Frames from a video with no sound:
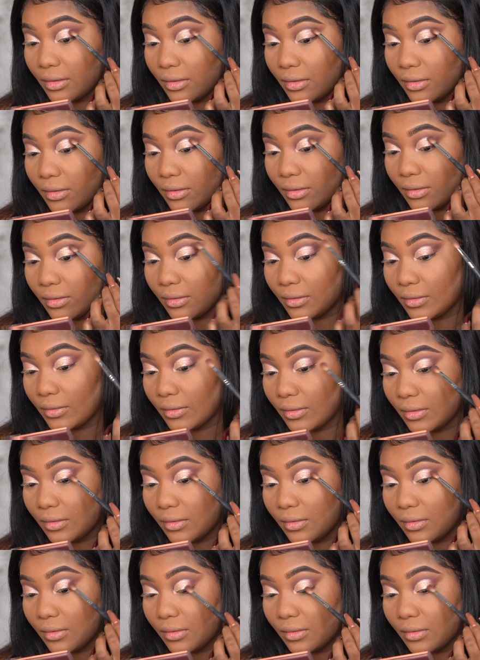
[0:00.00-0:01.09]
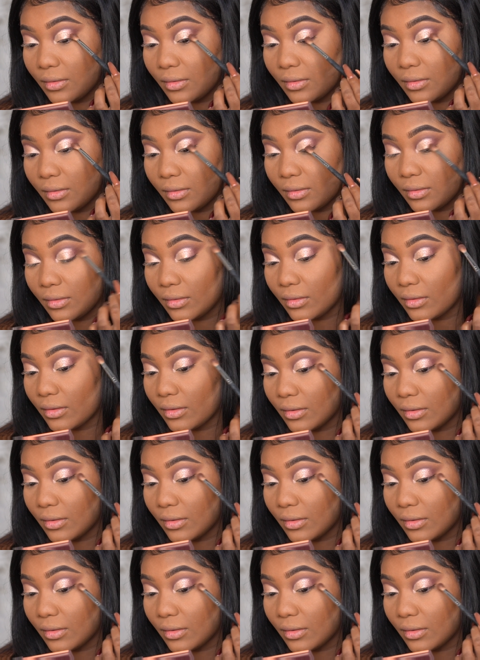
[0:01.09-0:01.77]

(no one is talking)